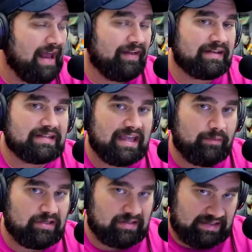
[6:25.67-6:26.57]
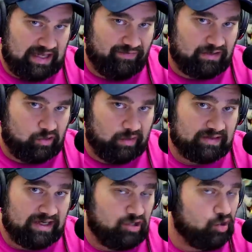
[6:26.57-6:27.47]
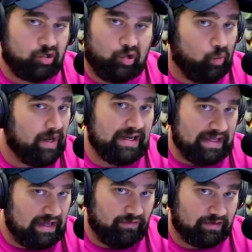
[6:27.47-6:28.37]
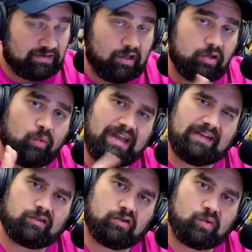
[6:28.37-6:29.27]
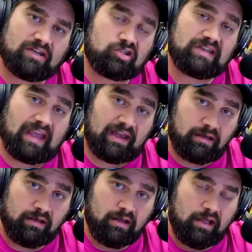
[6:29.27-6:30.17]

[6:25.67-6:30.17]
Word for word: Alex came and just gave it to us, and you don't know what he gave us. So, you want to answer those questions again?